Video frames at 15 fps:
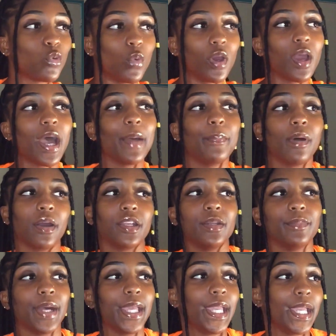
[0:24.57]
where I
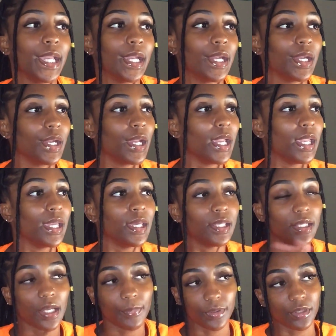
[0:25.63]
parted my hair
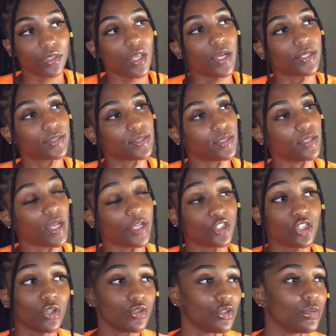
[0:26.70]
and I put the locks in. I
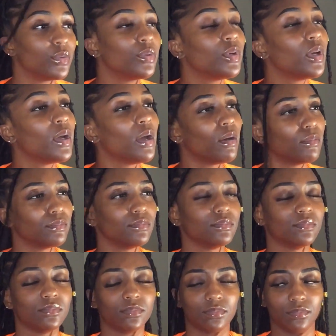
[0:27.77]
showed you
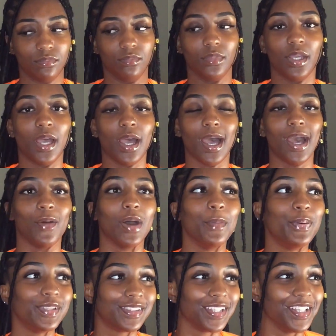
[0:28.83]
how I
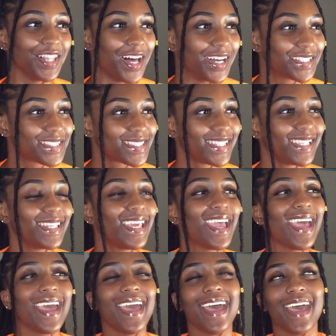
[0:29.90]
put the locks in,
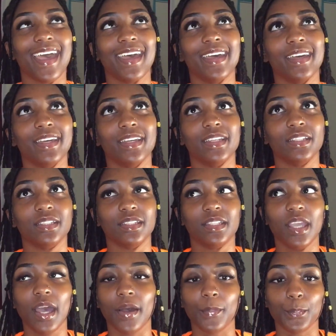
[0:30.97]
and
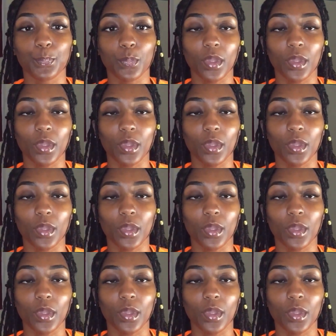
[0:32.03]
yeah.